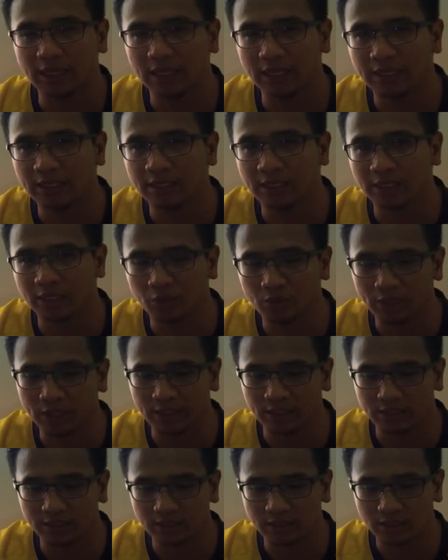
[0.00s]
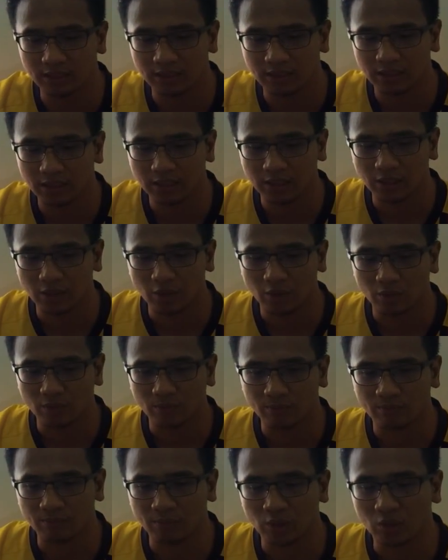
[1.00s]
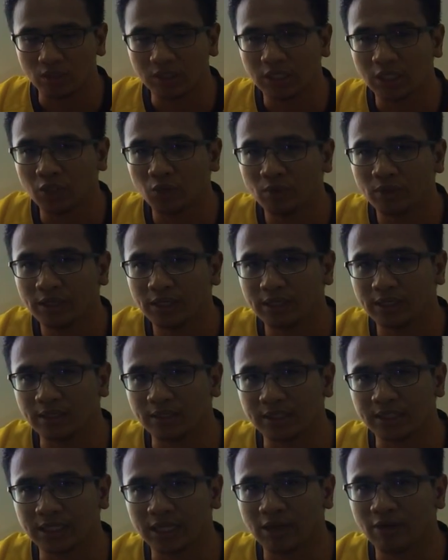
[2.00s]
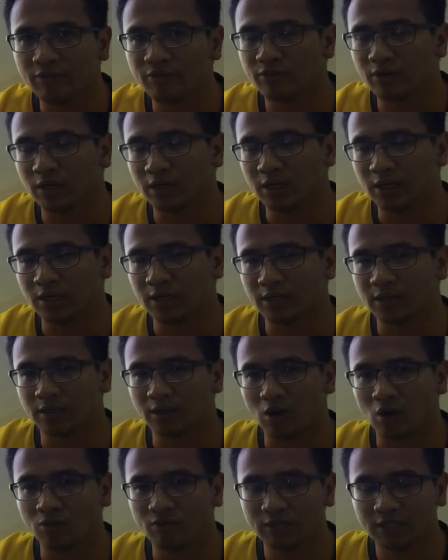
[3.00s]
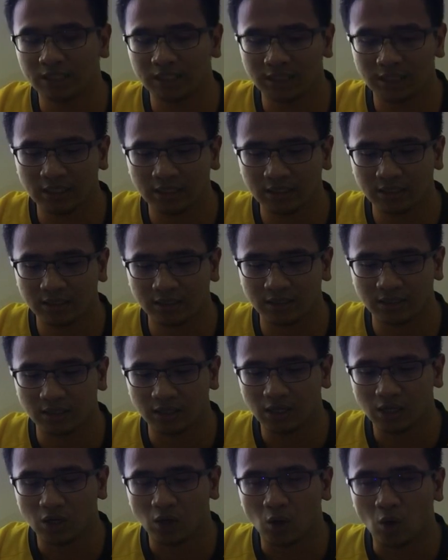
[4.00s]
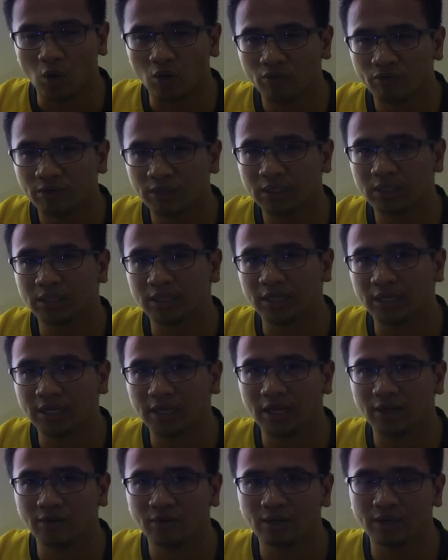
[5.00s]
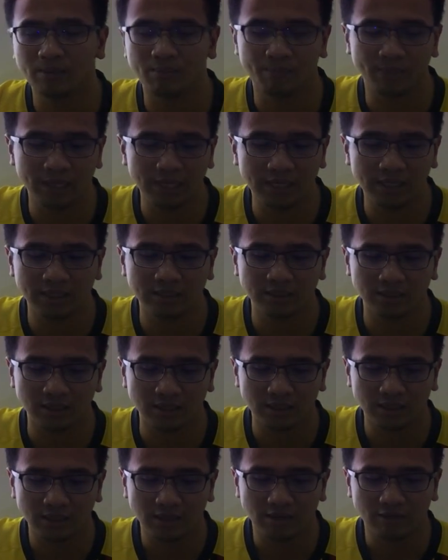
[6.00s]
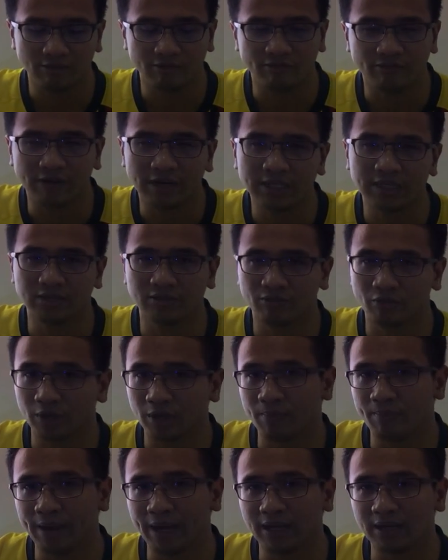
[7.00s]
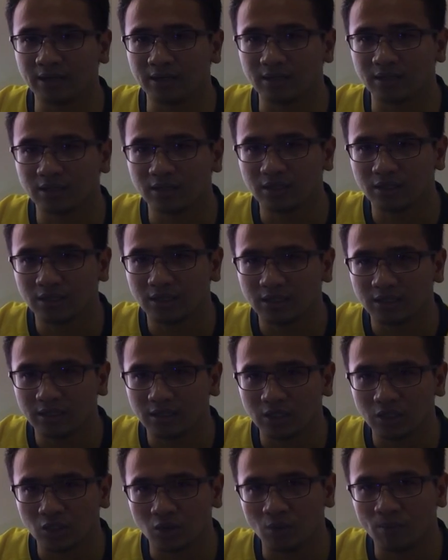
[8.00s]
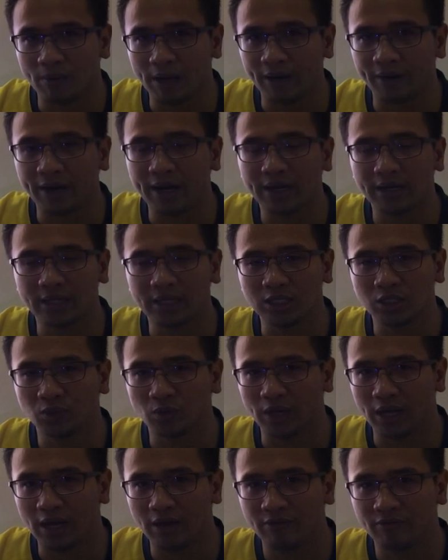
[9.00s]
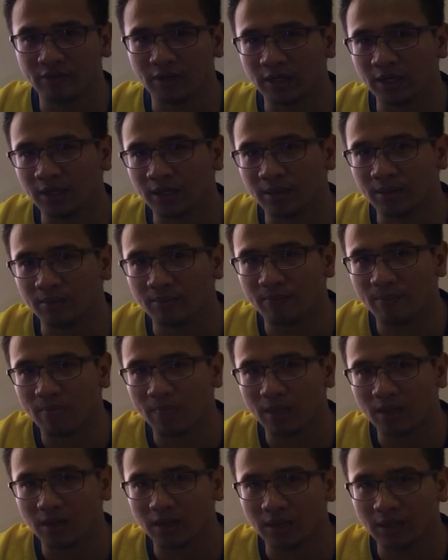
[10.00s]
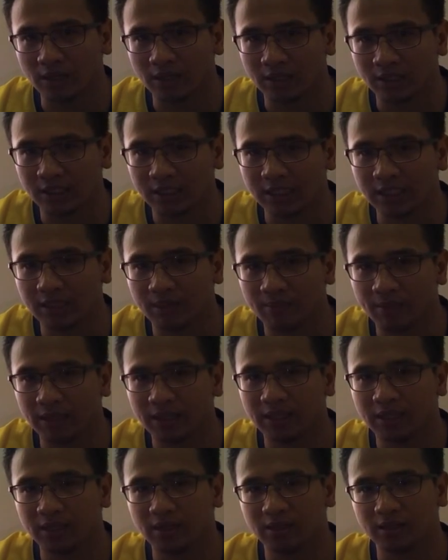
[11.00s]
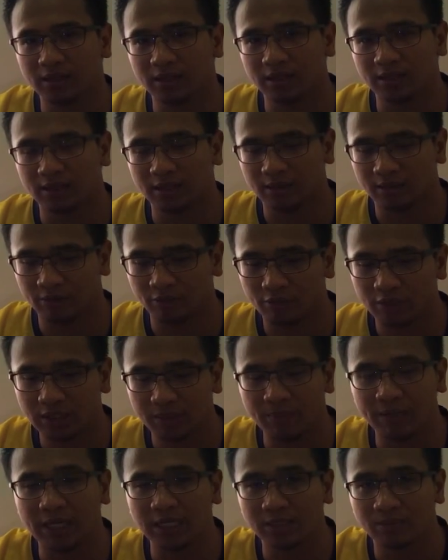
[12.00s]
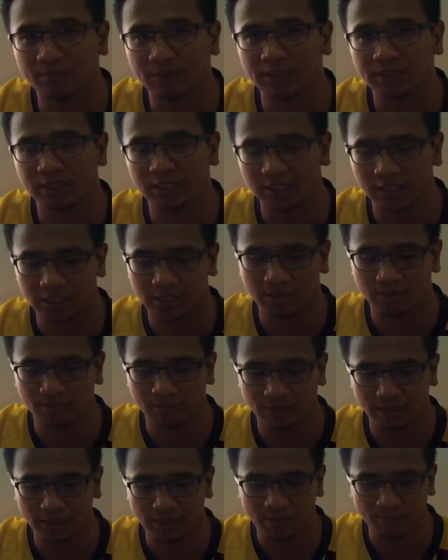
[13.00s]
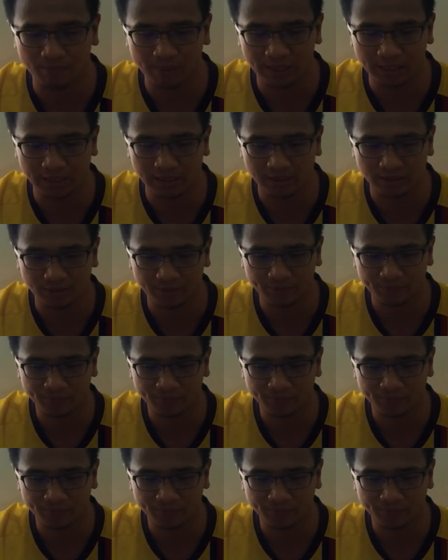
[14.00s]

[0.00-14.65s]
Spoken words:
in the unit, because the unit itself oversees over 300 billion funds for the bank. So by right, they should have a systematic risk management system in place.